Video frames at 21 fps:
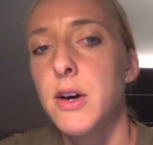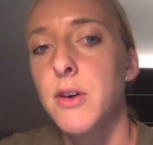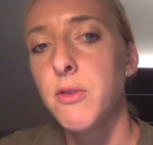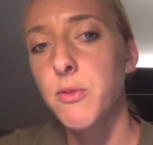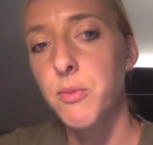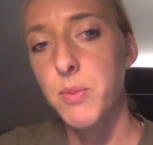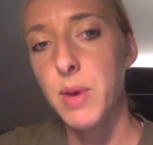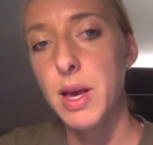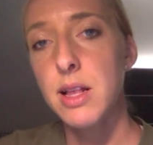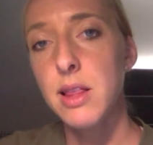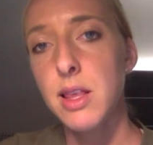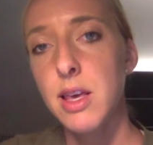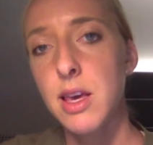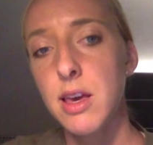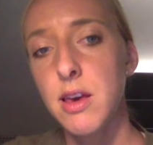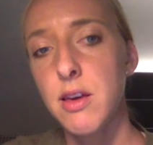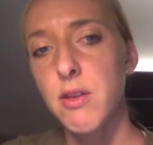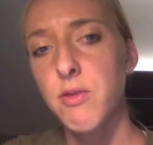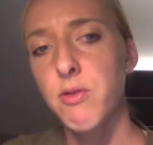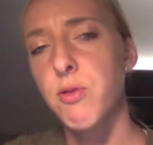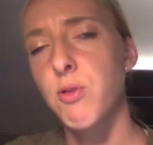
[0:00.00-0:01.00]

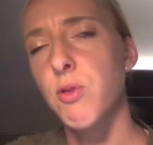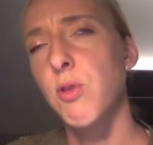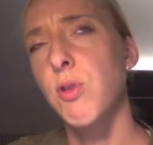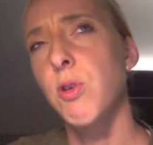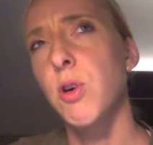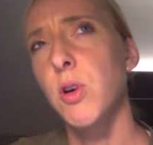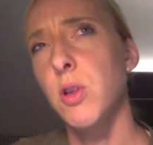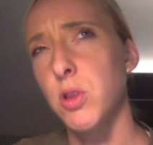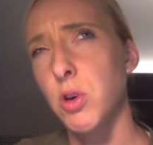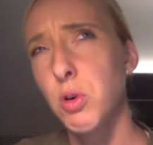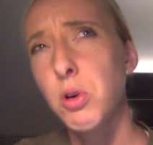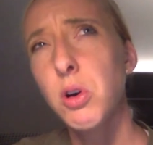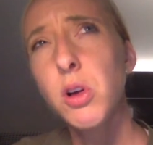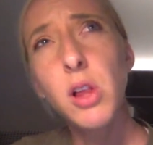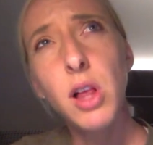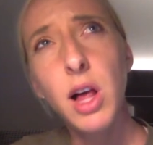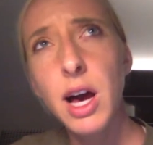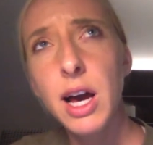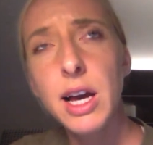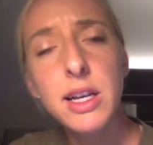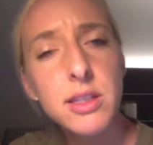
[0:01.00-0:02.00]
Mainly for
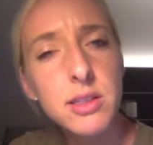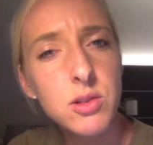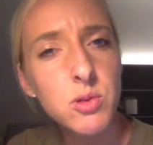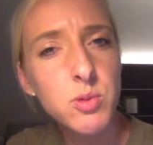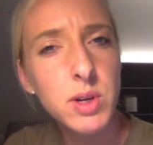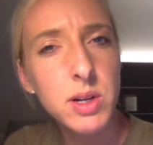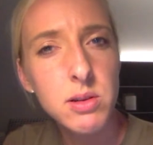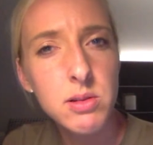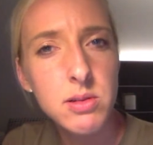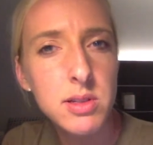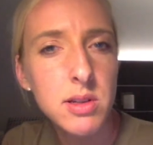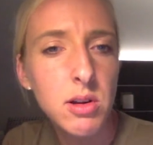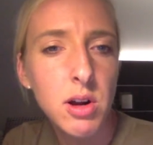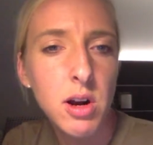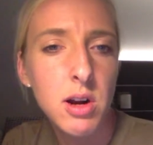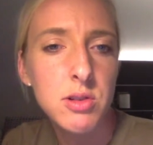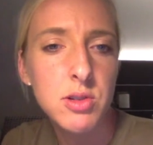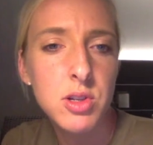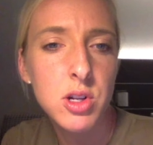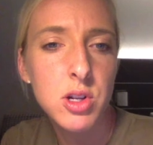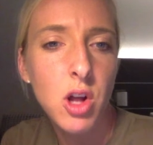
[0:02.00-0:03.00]
localized renal cell
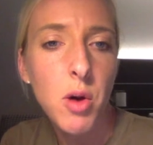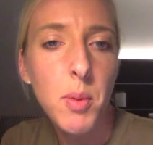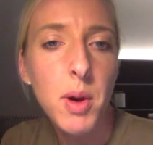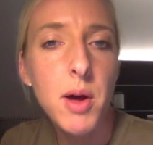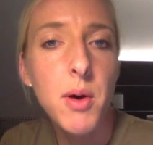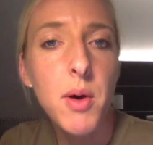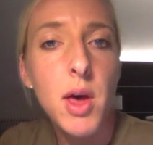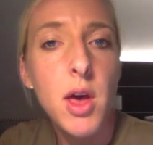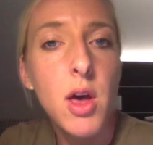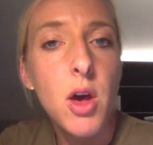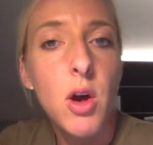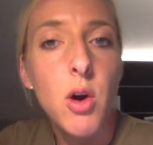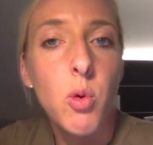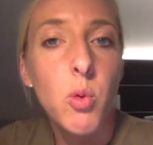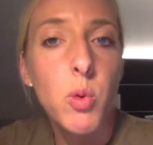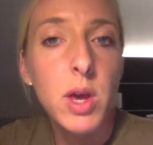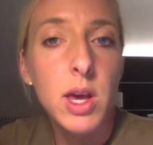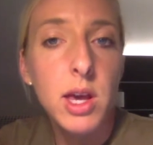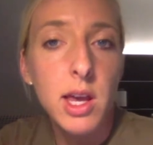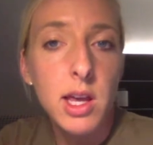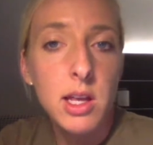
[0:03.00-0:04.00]
carcinoma,
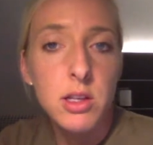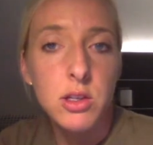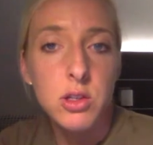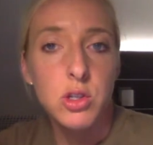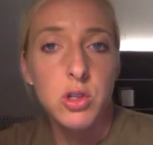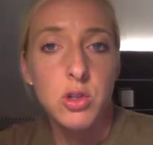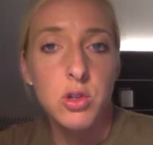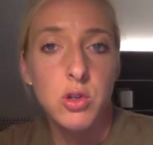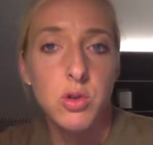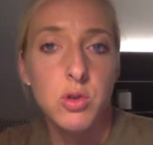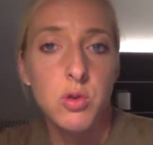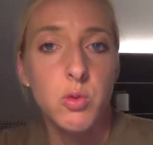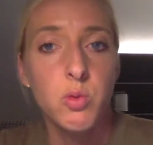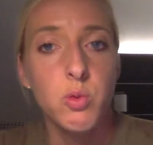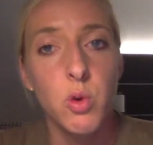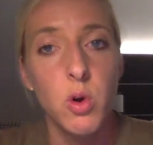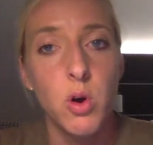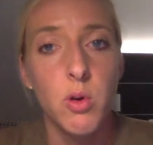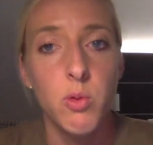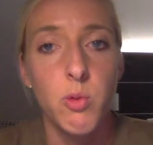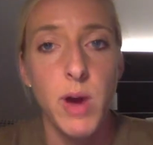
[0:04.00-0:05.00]
we can do
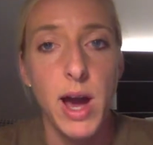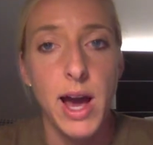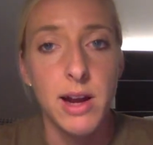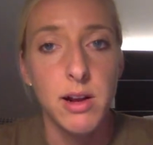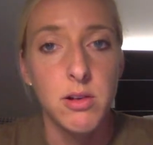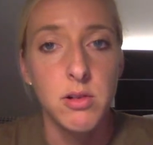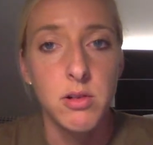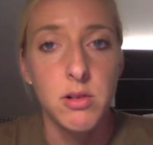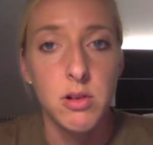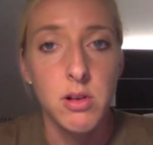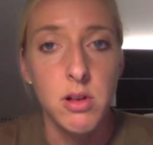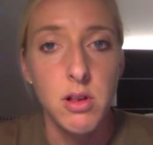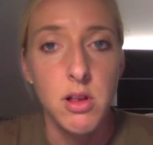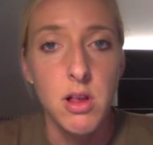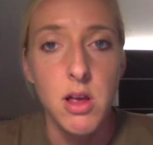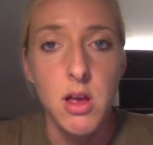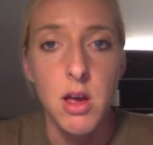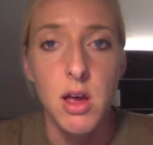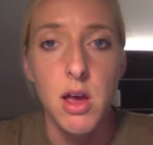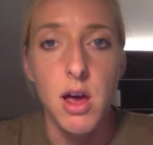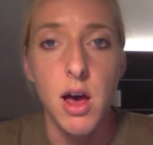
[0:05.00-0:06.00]
radical
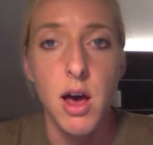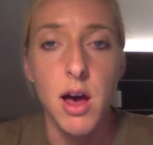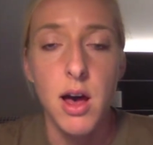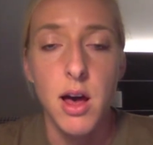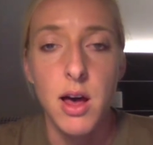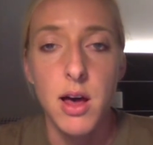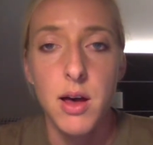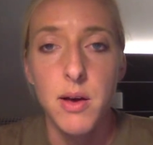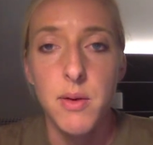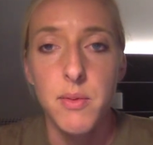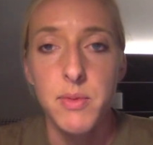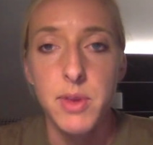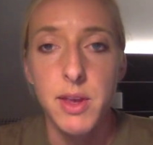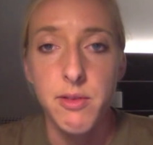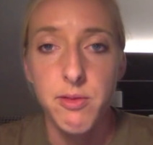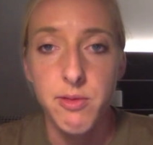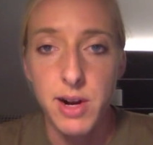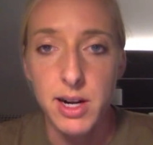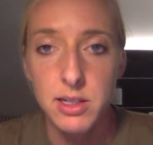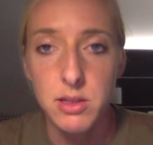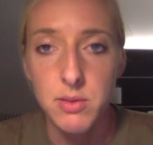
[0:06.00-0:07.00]

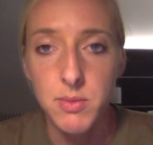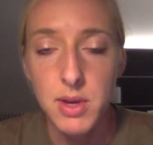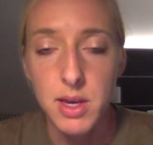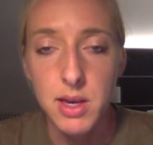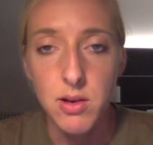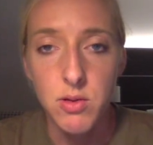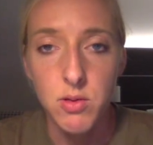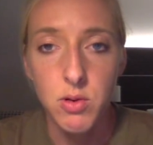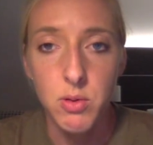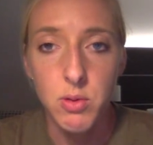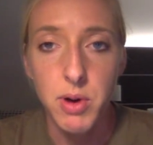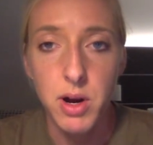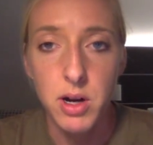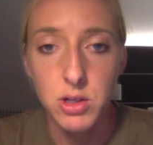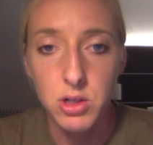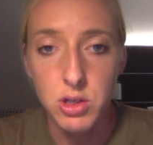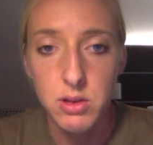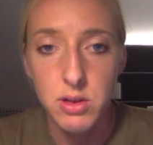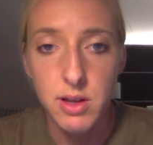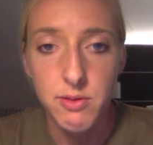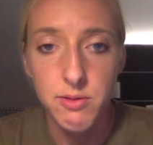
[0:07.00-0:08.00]
nephrectomy or
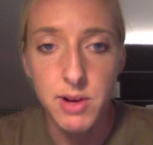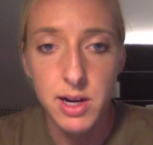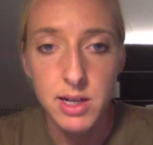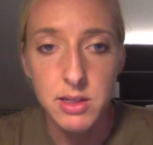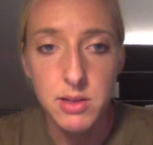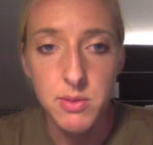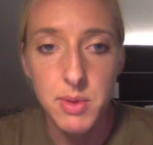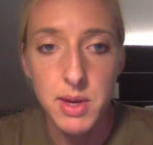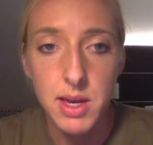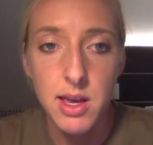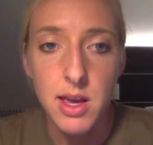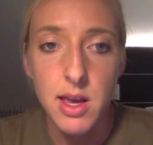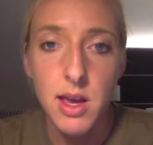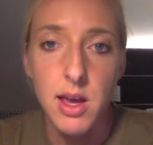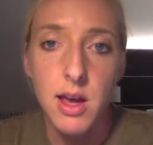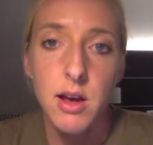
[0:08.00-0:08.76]
partial nephrectomy.